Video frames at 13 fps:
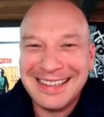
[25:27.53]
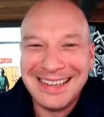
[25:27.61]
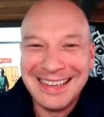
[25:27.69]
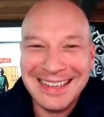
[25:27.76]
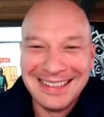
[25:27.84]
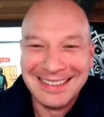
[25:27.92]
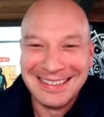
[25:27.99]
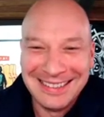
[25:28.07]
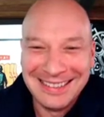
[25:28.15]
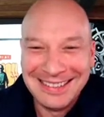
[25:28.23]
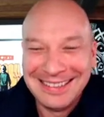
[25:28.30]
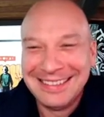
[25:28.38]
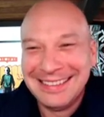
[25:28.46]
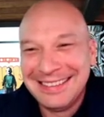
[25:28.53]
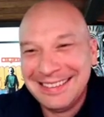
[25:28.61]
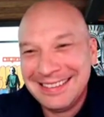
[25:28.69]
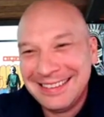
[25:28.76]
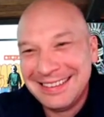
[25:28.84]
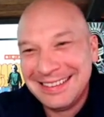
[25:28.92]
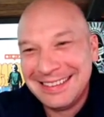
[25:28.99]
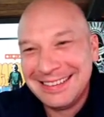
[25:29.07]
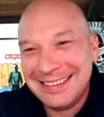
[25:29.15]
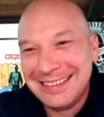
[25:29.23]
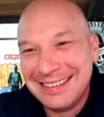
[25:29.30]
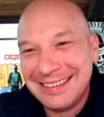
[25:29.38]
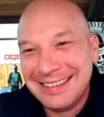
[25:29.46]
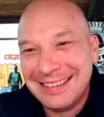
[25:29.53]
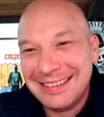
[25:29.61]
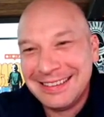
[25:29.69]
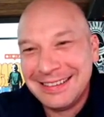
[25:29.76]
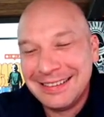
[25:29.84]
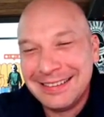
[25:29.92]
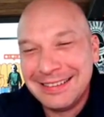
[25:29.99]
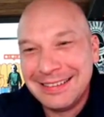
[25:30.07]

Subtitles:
(silent)